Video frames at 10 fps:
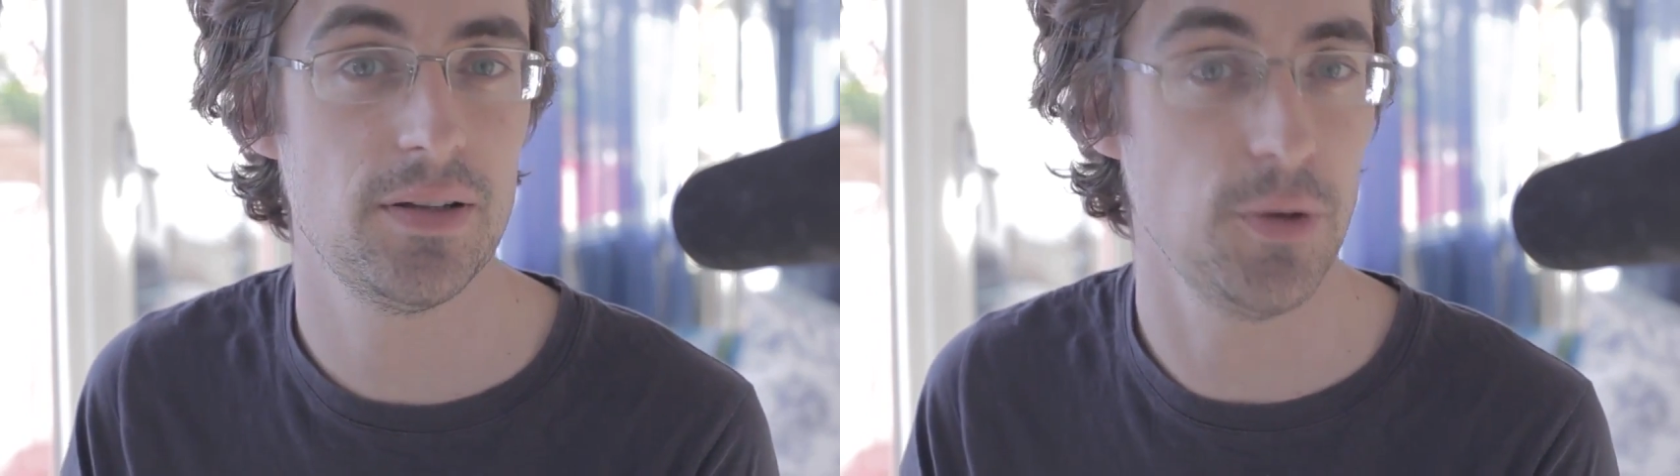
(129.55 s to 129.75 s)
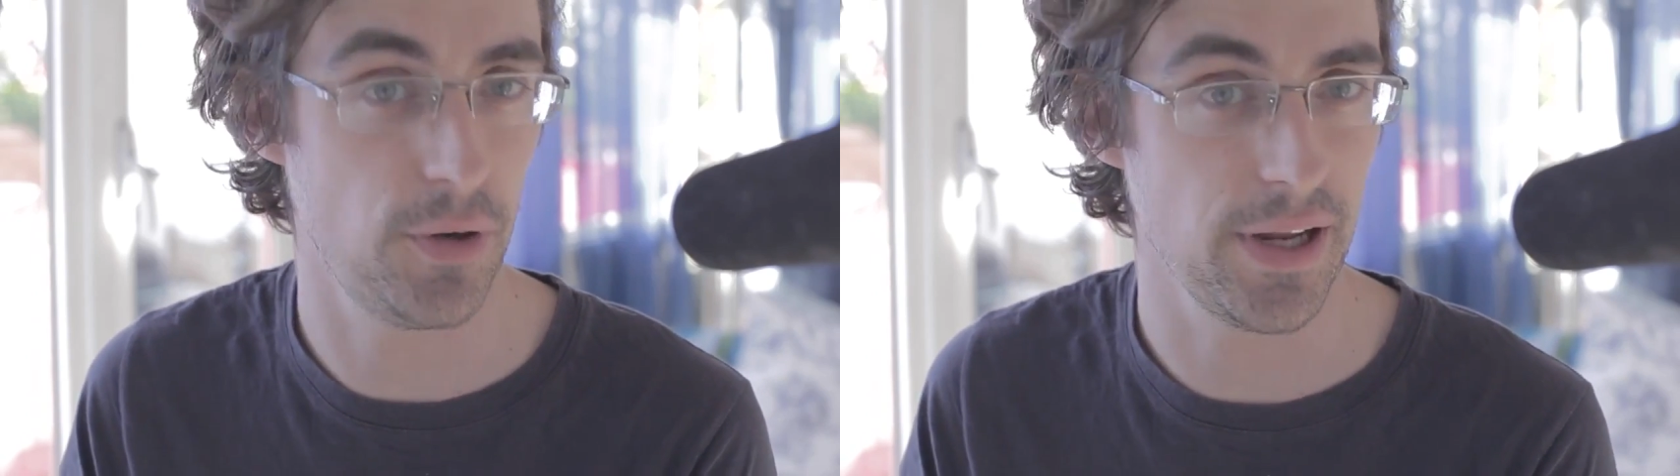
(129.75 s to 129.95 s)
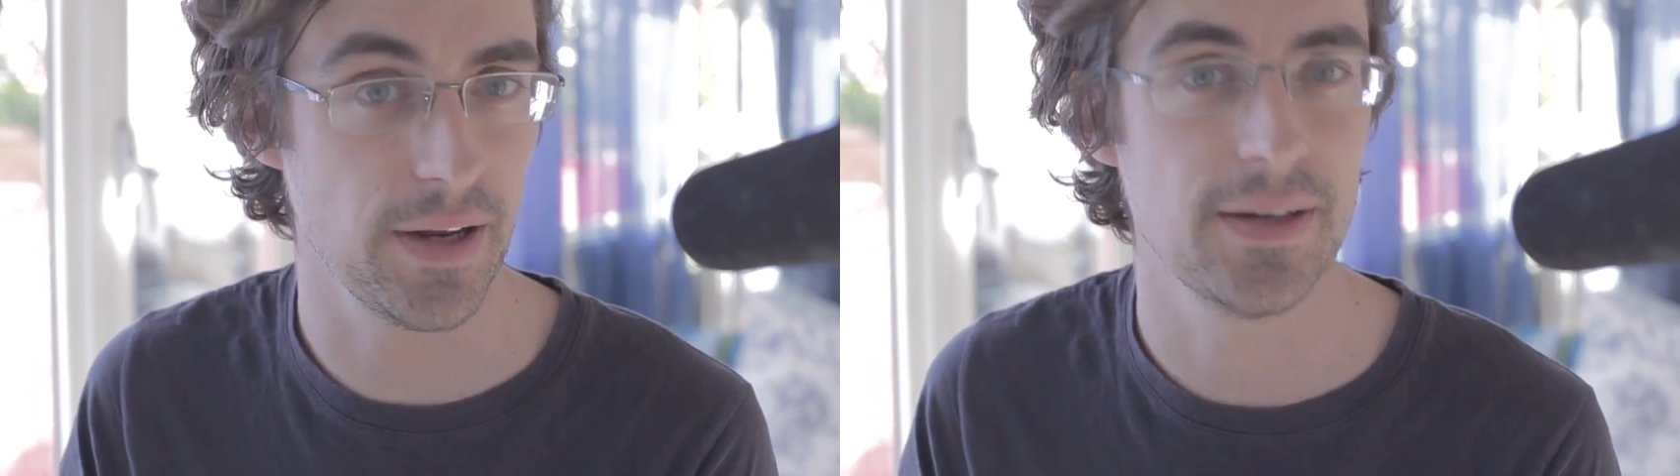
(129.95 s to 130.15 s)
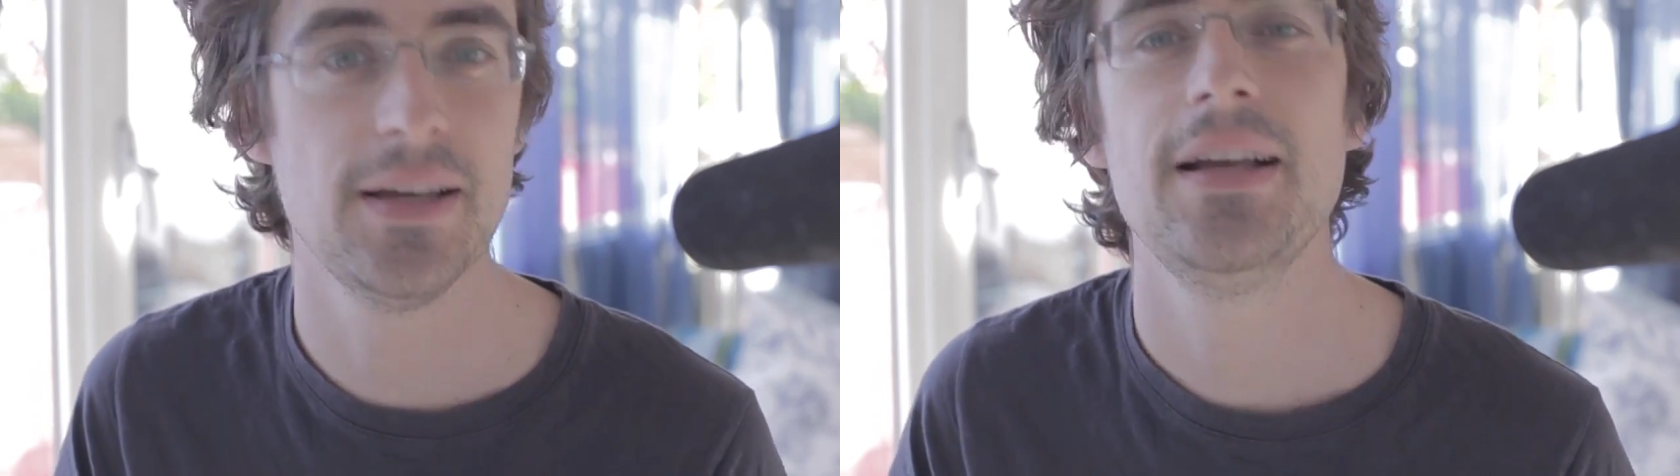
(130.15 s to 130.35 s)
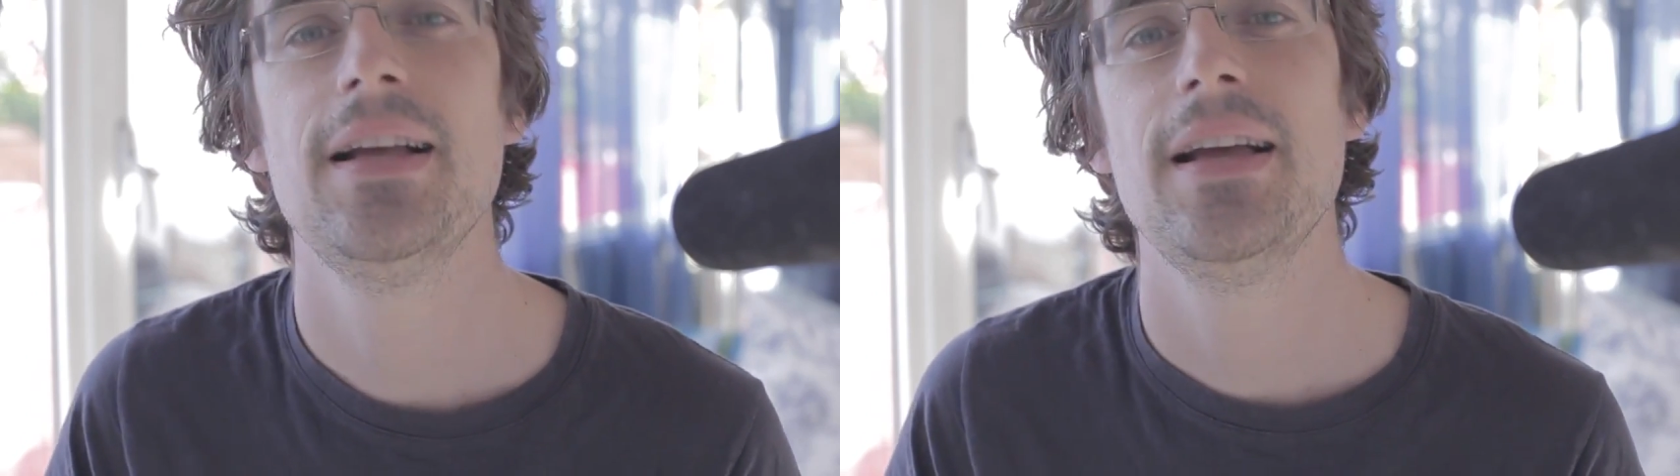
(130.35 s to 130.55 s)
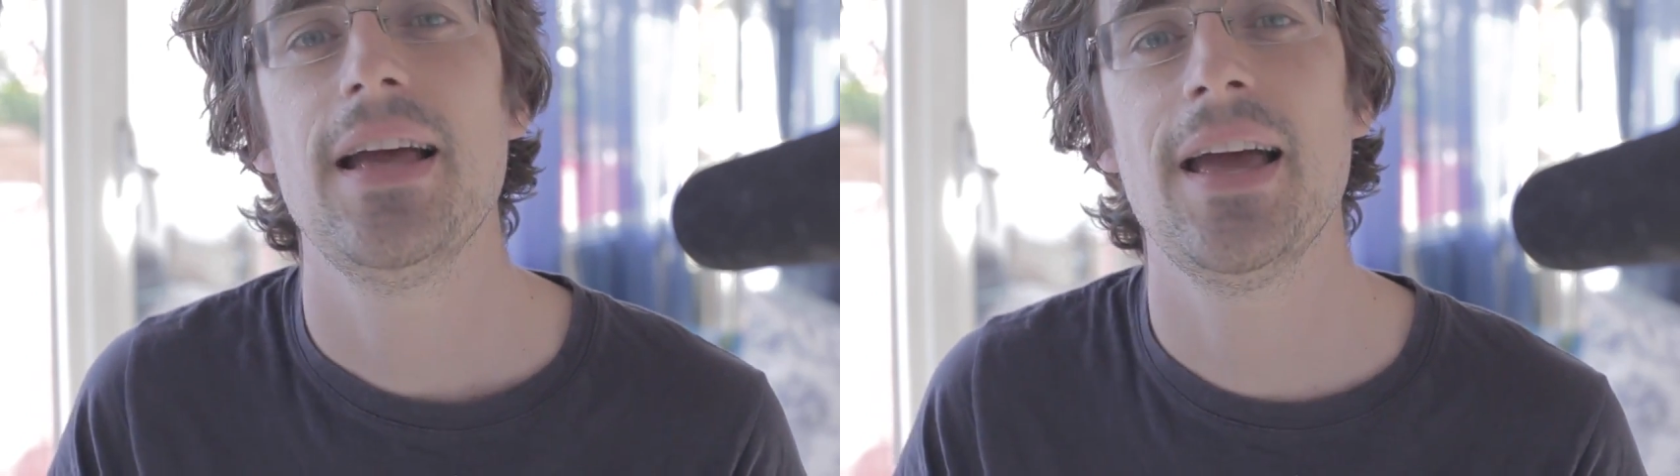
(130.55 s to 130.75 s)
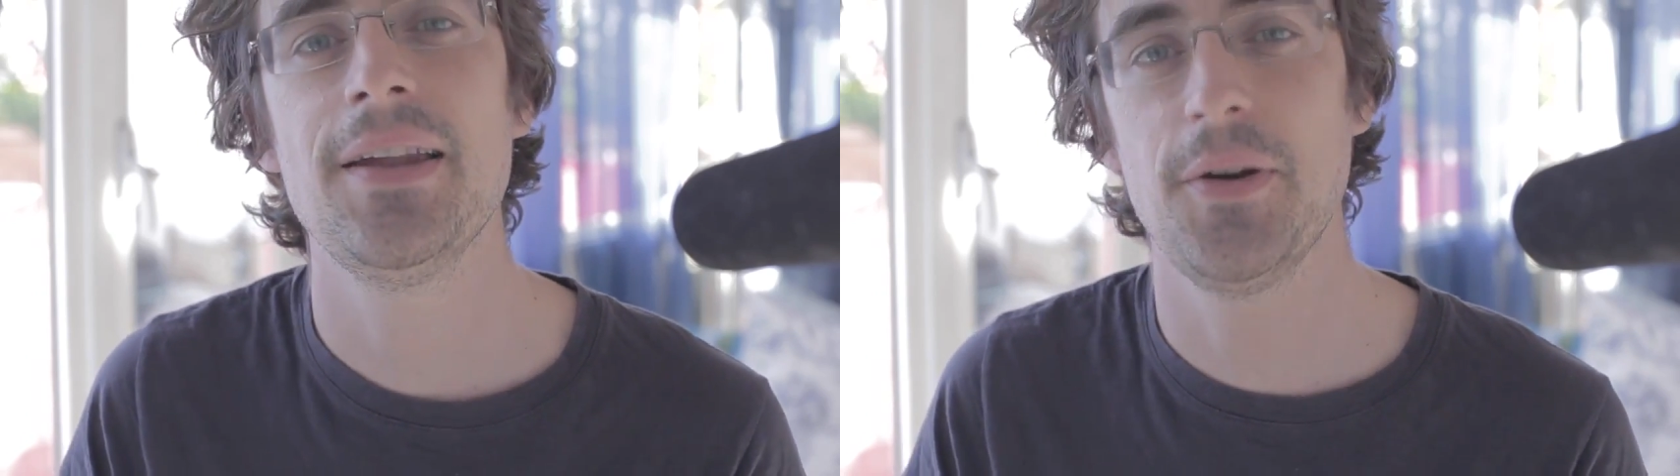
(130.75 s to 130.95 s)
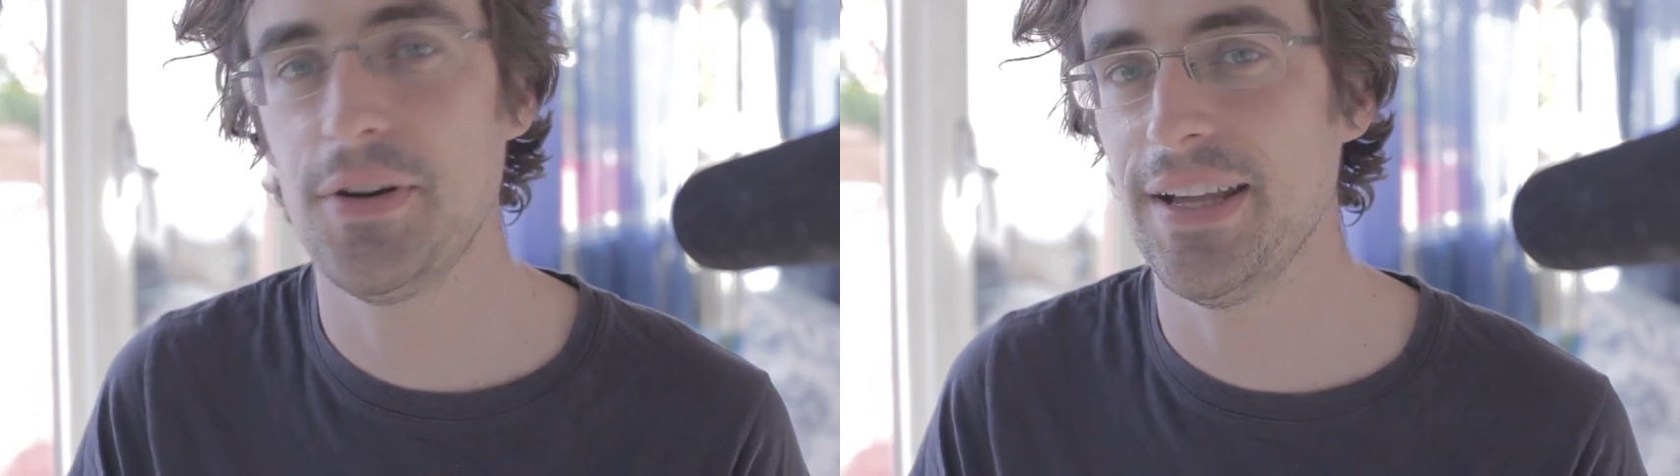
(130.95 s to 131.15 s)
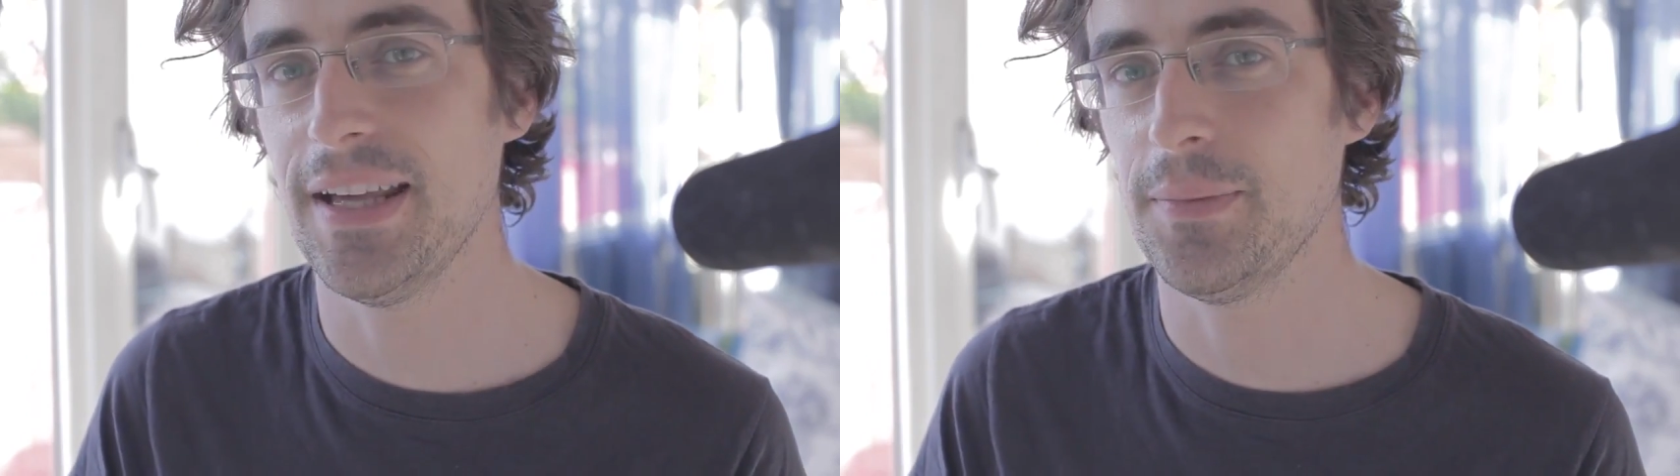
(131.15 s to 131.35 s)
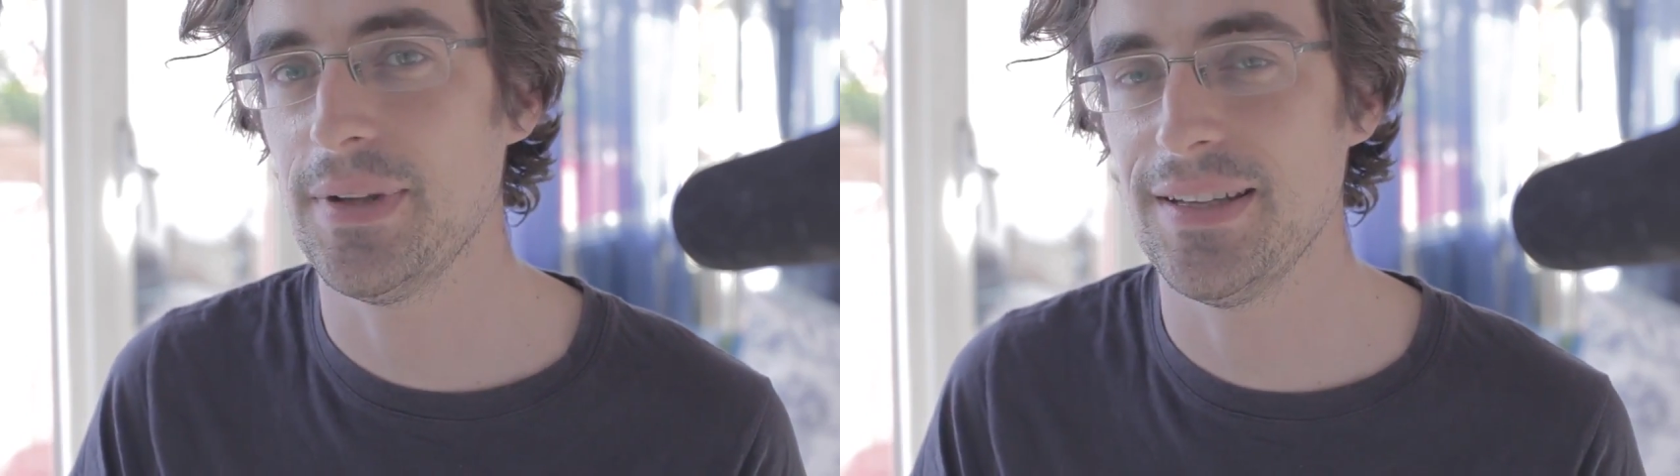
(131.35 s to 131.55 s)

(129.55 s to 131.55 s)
Dorian, and her name